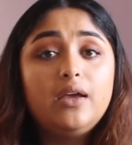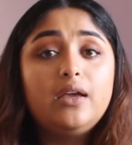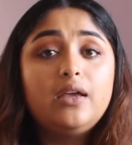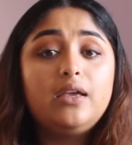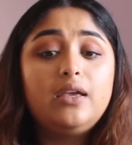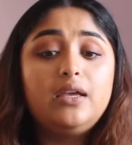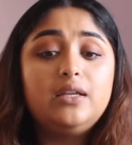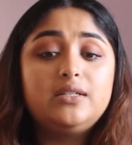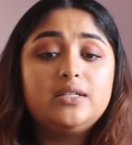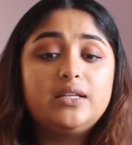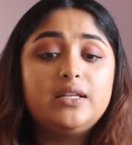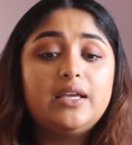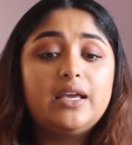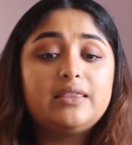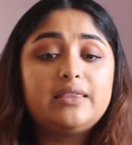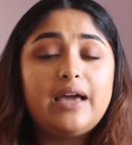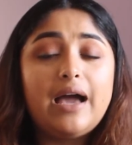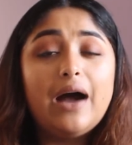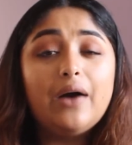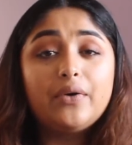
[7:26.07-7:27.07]
He didn't
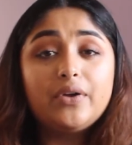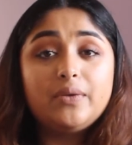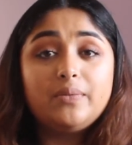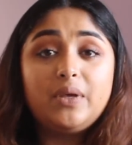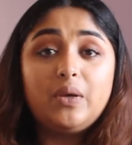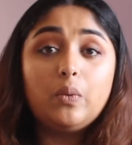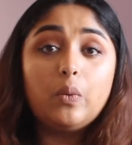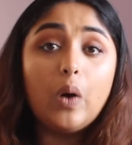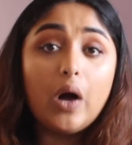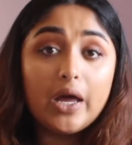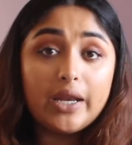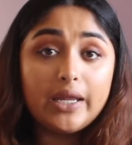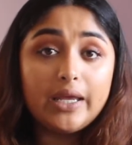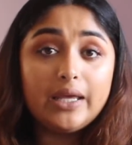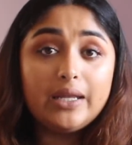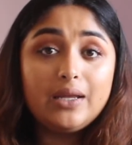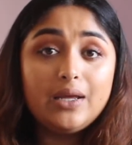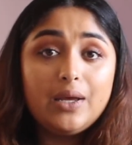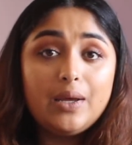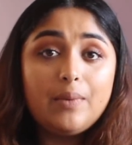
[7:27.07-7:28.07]
get the outcome he
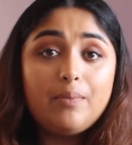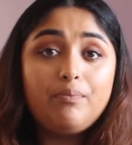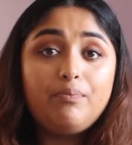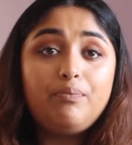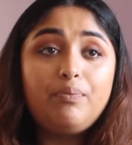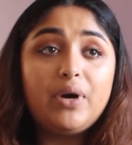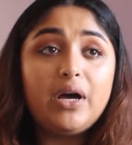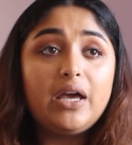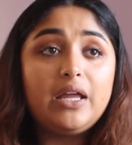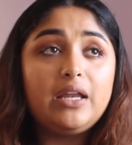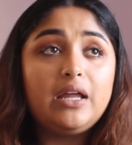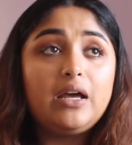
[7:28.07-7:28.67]
wanted, but